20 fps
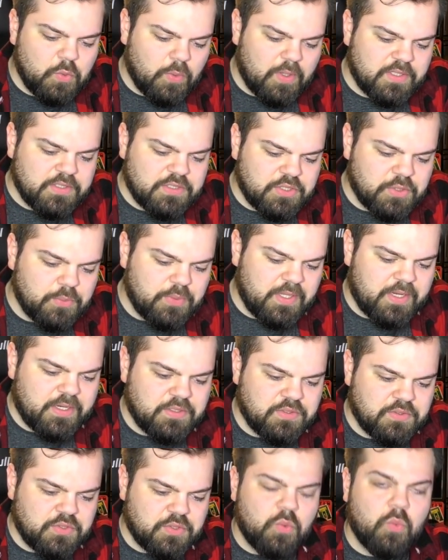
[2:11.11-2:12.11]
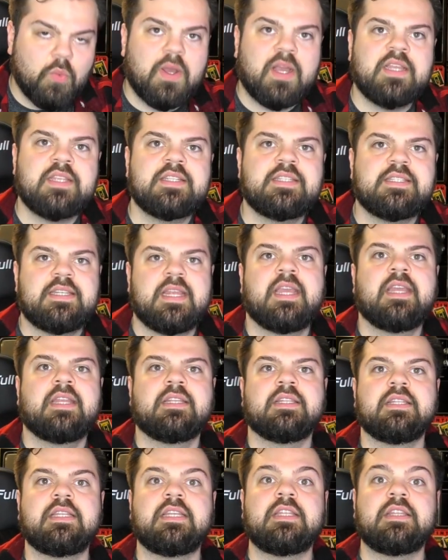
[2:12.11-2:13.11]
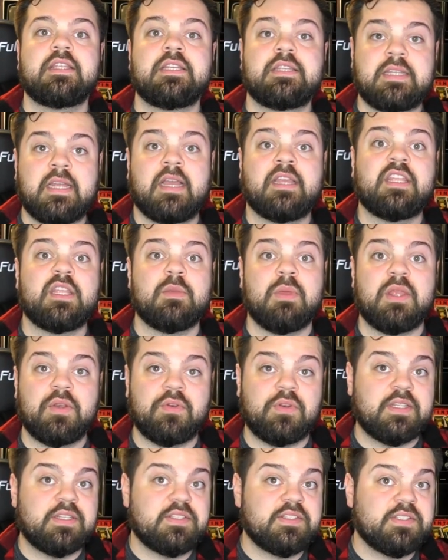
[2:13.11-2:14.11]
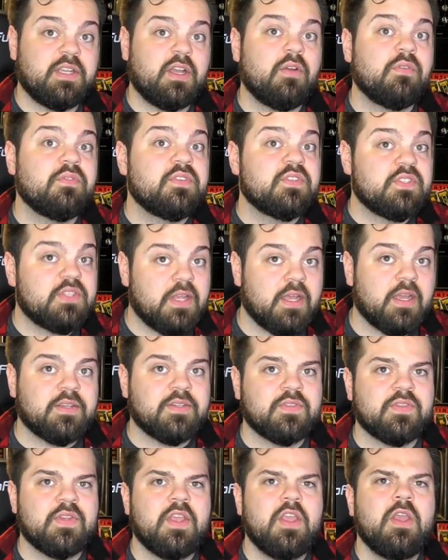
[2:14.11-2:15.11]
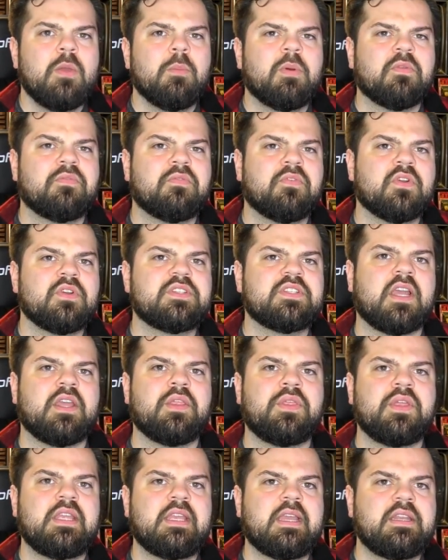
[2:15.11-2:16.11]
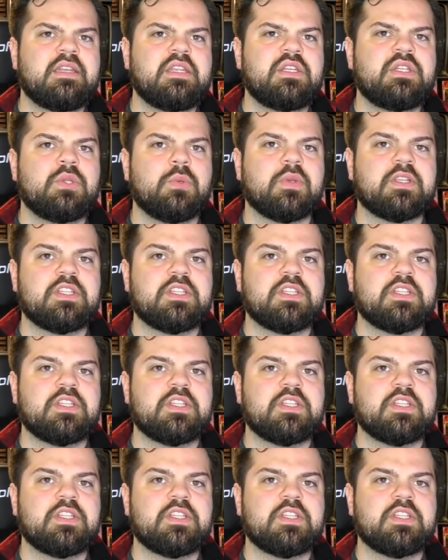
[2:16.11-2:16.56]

want to get into why Stan Lee, the documentary itself, sucks, but first I think I need to